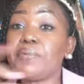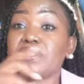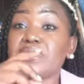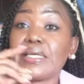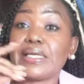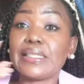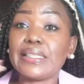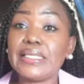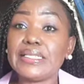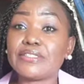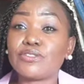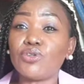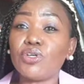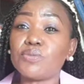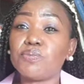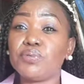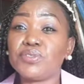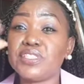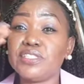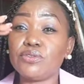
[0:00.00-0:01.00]
is like this.
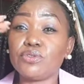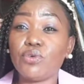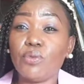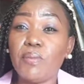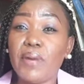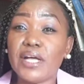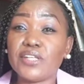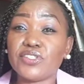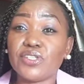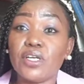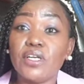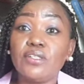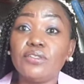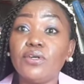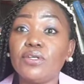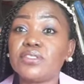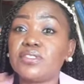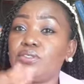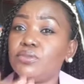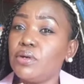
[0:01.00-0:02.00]
Don't put in too much.
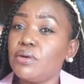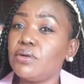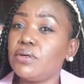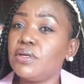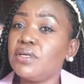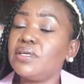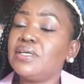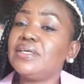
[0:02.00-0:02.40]
Don't, you know?